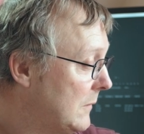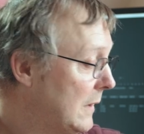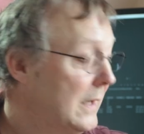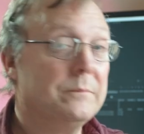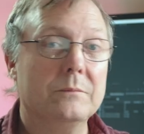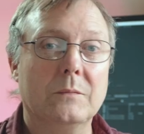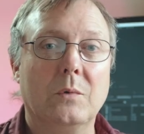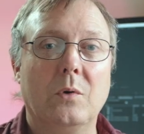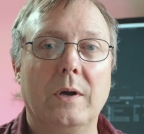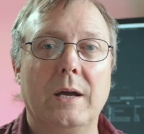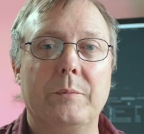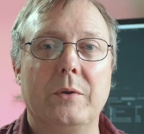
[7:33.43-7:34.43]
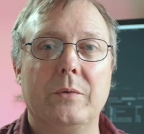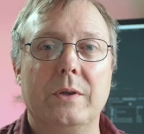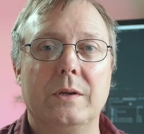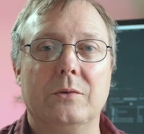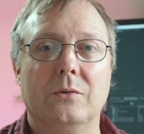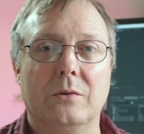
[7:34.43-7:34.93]
Yeah, quite happy with
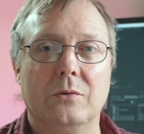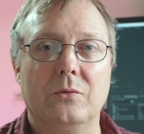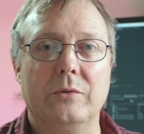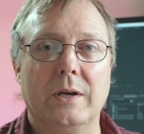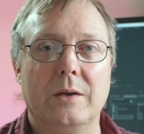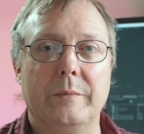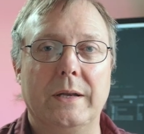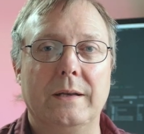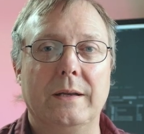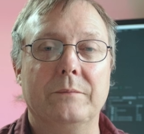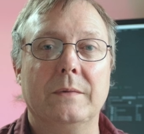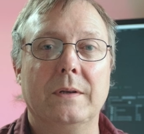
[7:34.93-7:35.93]
it all. Could recommend it.